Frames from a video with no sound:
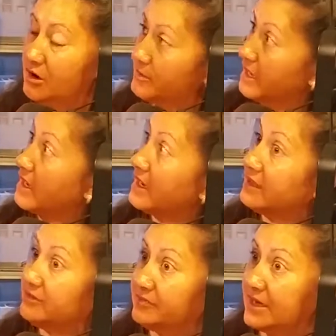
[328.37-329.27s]
oh my God,
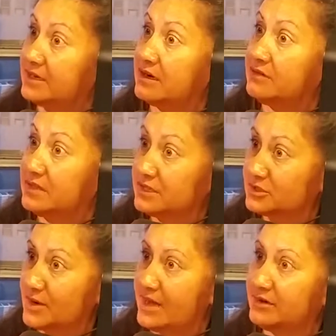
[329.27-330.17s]
and then find out
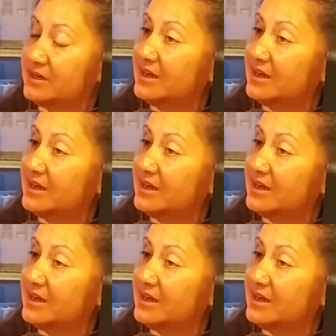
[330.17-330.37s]
everything's grounded.